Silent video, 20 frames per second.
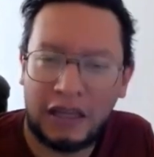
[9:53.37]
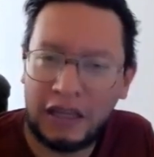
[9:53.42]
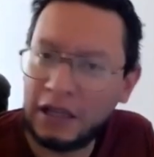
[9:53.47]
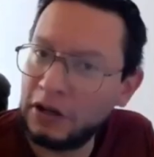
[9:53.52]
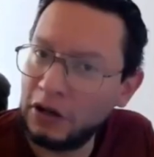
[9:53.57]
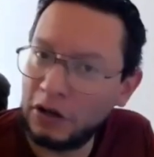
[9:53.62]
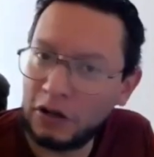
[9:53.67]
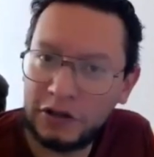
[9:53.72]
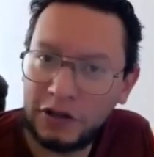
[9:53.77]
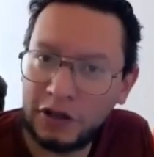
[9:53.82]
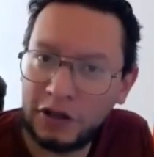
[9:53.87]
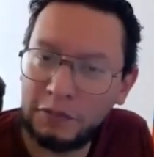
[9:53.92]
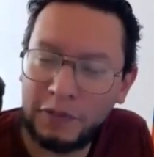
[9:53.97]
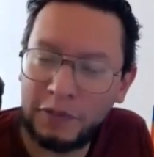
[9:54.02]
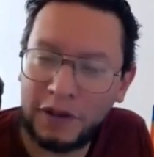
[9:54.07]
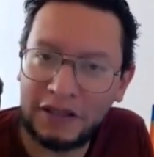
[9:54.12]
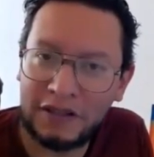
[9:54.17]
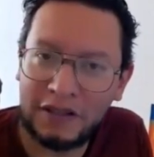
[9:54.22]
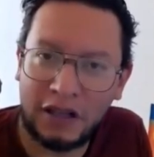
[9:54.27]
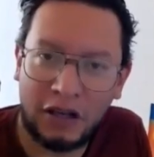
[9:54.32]
It also
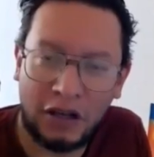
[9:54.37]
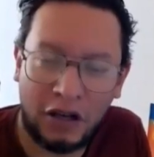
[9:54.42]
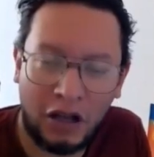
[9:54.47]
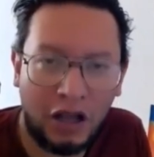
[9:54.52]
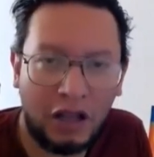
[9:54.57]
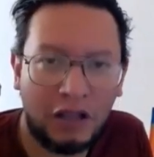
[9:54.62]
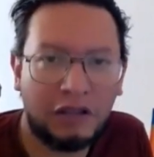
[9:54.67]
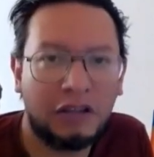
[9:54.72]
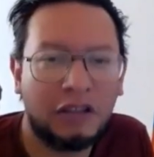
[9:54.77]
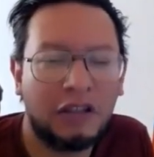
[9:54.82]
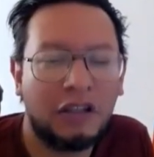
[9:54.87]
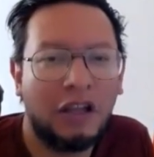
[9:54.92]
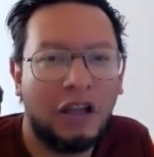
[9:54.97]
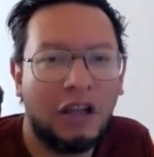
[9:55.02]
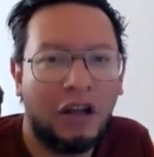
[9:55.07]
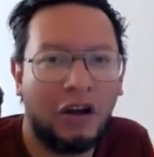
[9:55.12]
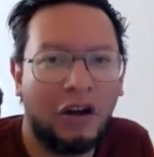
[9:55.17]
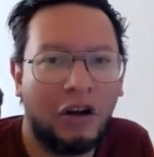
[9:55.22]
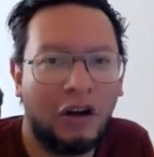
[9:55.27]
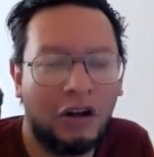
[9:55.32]
depends a lot
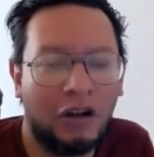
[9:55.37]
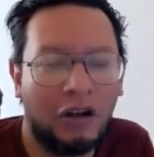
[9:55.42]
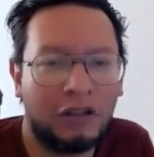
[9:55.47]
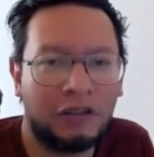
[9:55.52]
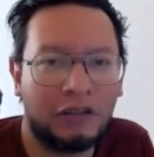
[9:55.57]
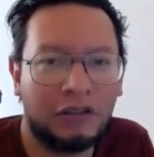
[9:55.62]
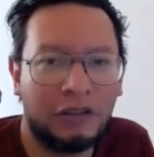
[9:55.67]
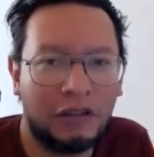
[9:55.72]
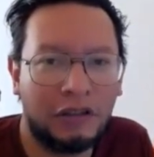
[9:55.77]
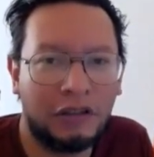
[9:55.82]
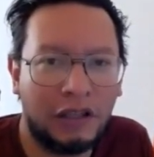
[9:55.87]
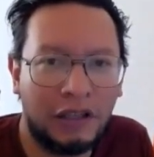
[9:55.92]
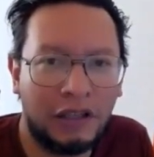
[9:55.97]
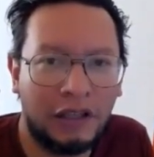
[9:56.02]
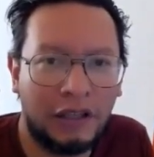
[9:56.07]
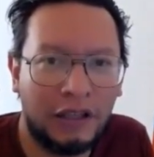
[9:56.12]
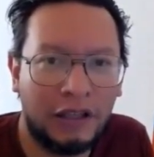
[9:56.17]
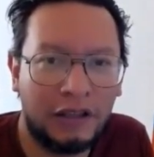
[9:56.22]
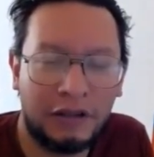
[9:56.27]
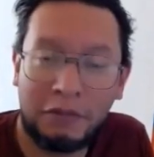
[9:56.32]
on
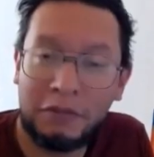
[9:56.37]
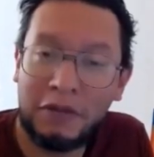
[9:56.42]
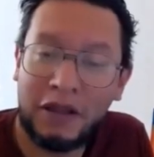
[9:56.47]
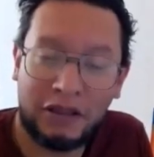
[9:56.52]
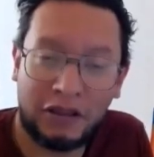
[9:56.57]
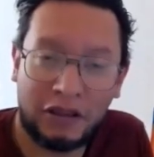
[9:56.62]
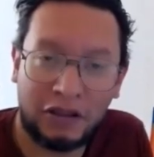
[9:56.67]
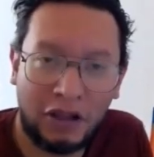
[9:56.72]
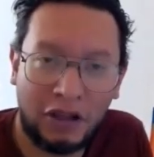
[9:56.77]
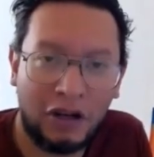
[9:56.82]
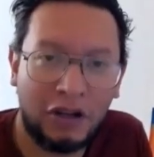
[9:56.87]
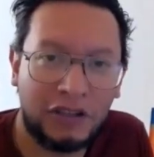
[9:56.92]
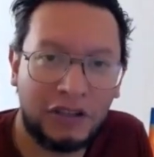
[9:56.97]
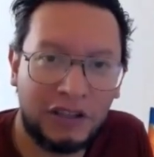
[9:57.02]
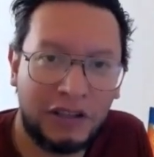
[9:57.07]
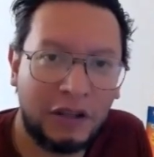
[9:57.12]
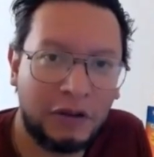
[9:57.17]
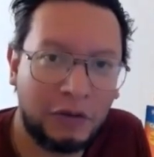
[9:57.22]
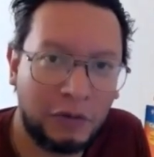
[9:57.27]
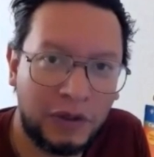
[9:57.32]
the
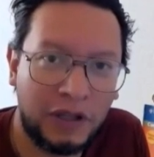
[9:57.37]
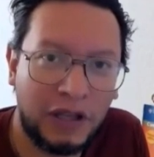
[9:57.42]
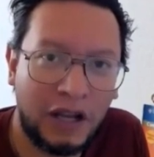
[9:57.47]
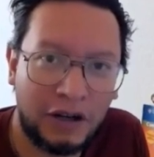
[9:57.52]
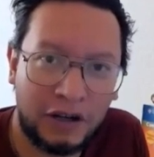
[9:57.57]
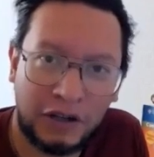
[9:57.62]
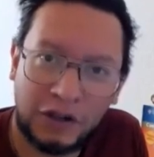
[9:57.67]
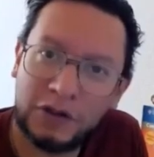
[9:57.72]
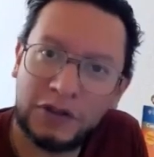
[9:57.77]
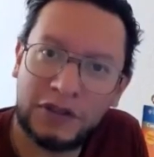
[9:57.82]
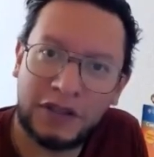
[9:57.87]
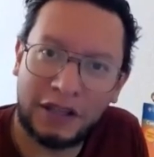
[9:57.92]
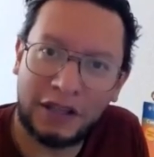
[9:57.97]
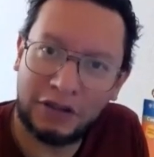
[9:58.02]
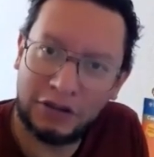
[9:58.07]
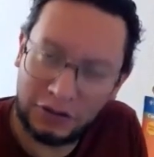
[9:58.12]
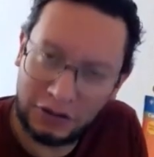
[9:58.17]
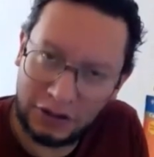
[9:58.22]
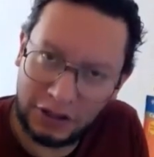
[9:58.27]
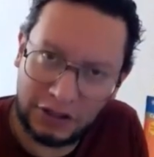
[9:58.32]
methodology that we are
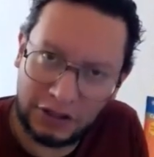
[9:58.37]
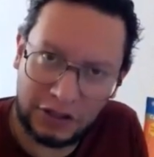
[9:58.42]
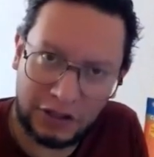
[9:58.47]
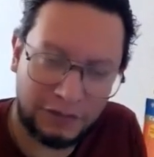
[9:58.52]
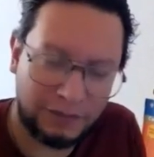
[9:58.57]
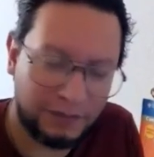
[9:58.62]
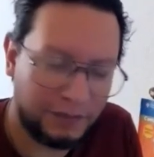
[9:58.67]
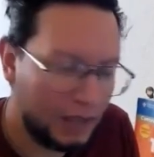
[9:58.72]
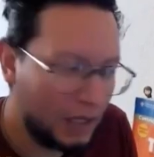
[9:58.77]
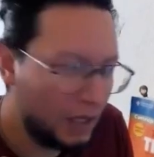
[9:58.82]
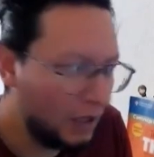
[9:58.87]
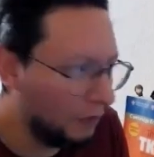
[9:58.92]
using to teach.